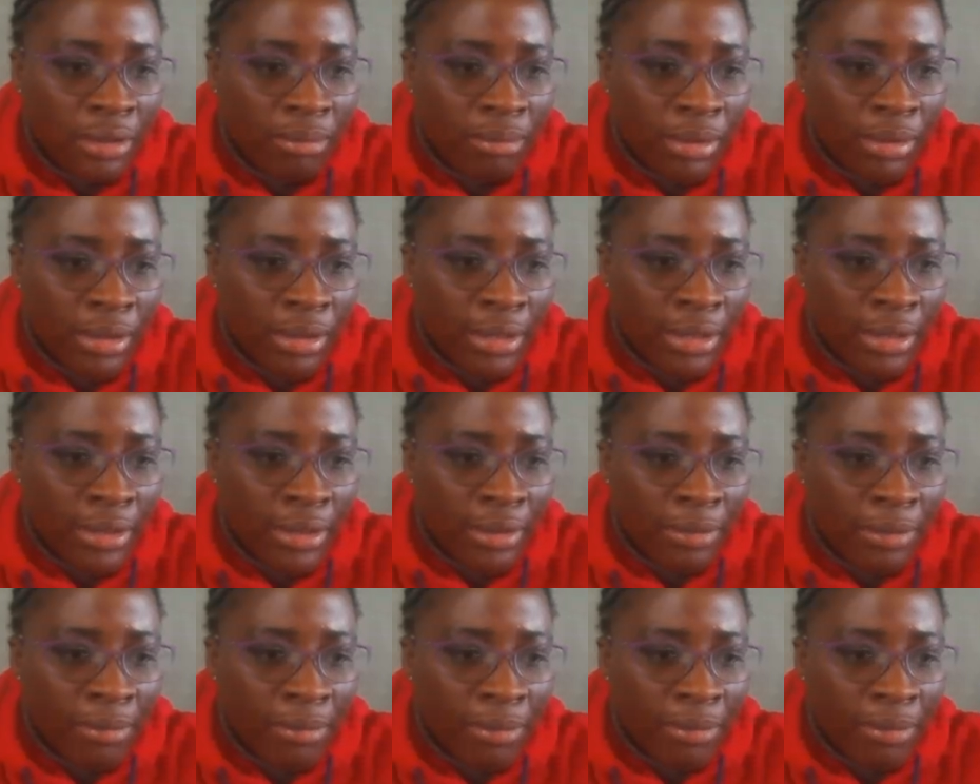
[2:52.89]

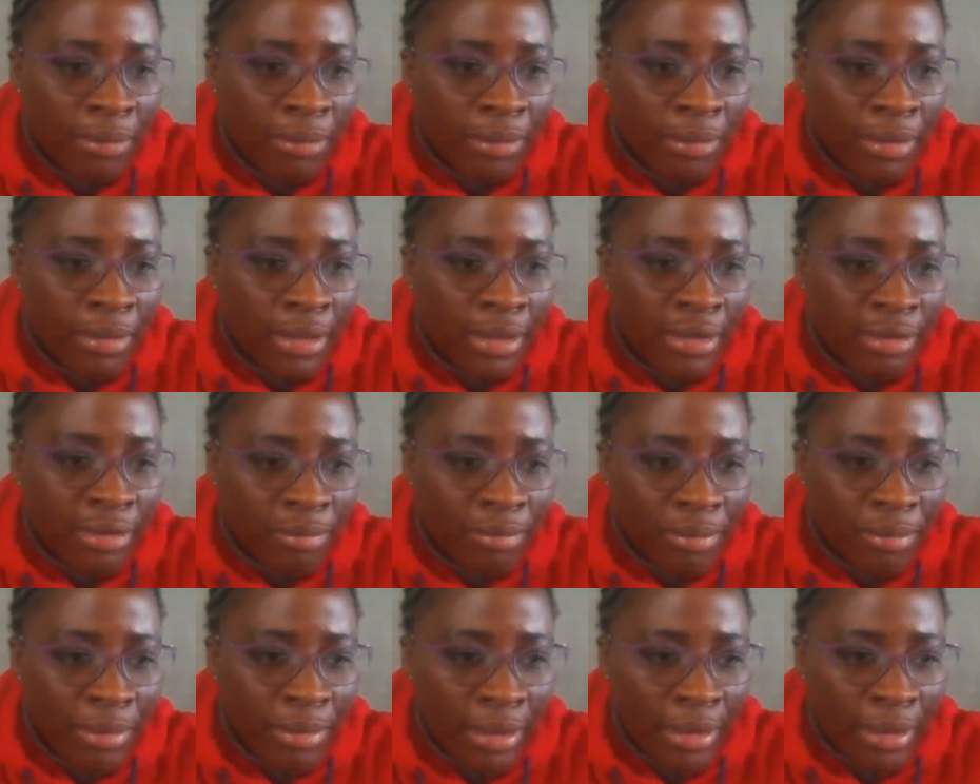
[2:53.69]
play my
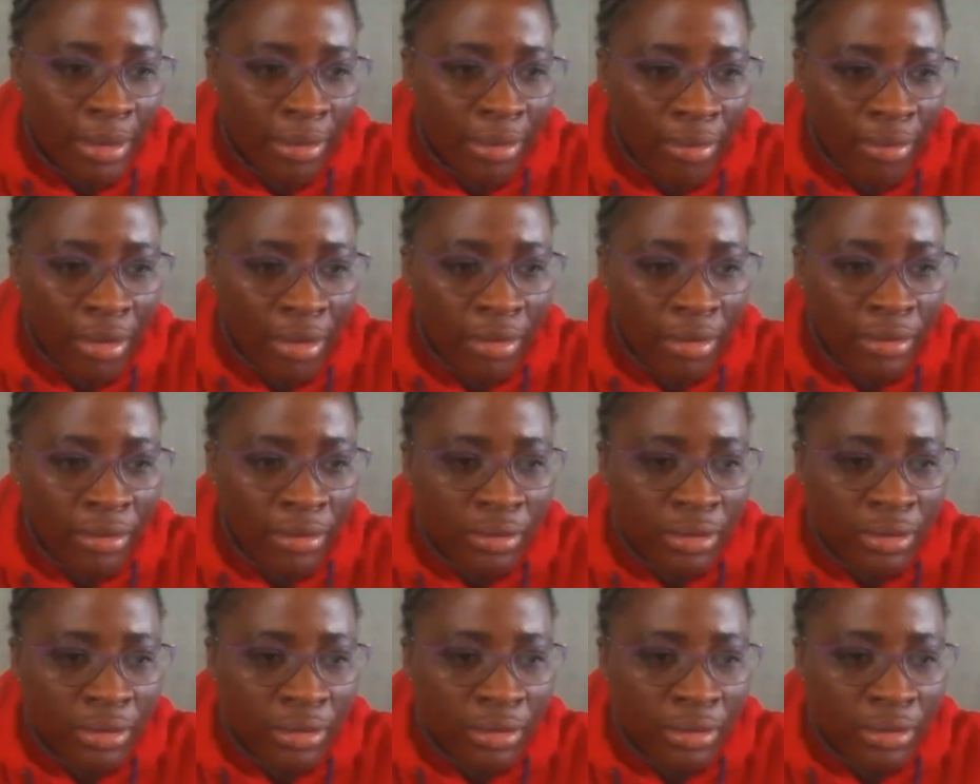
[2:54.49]

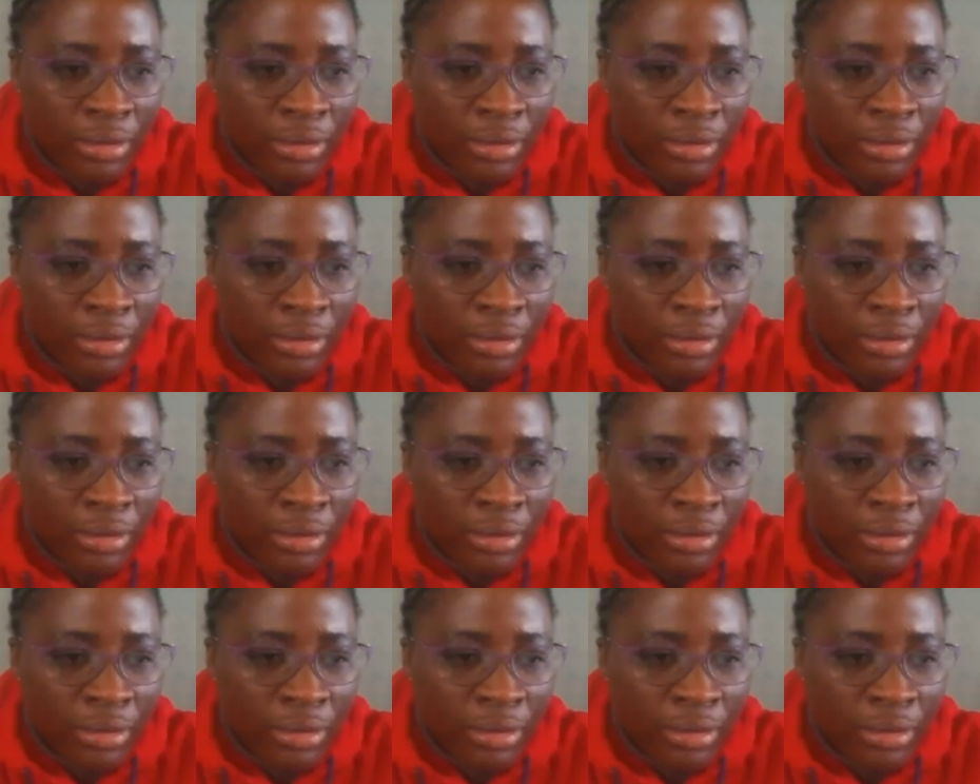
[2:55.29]
background